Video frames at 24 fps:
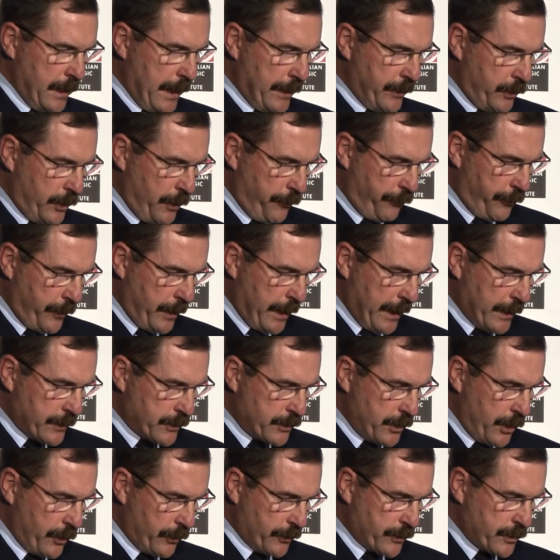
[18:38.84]
and the different
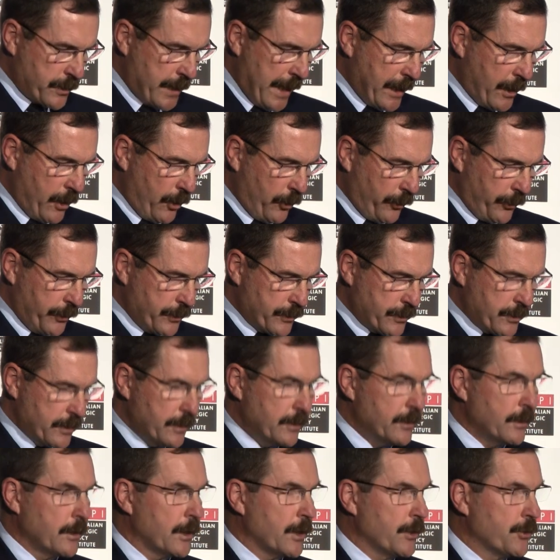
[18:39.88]
external stakeholders
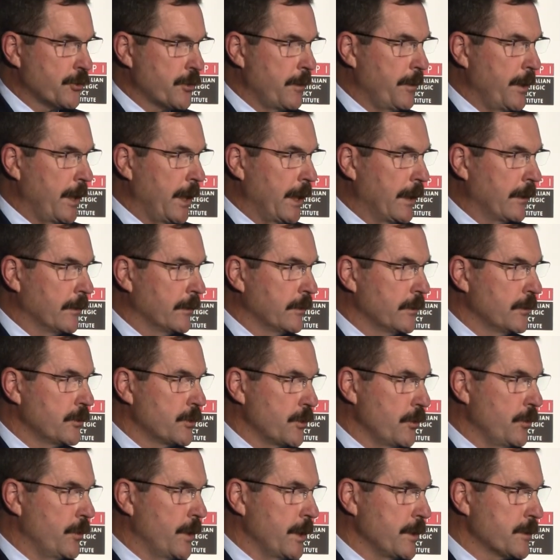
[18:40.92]
contributing
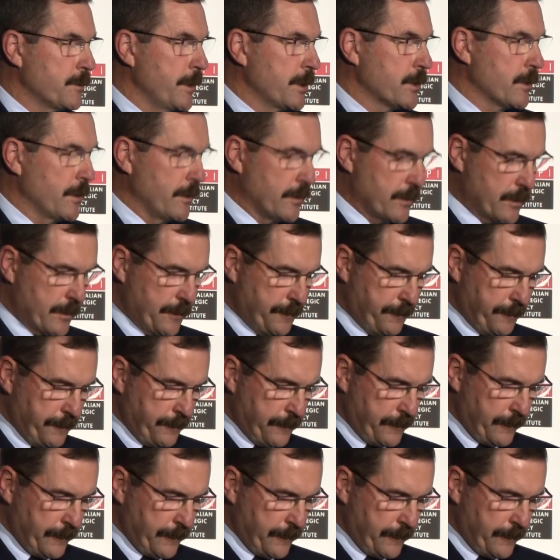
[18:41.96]
to these missions.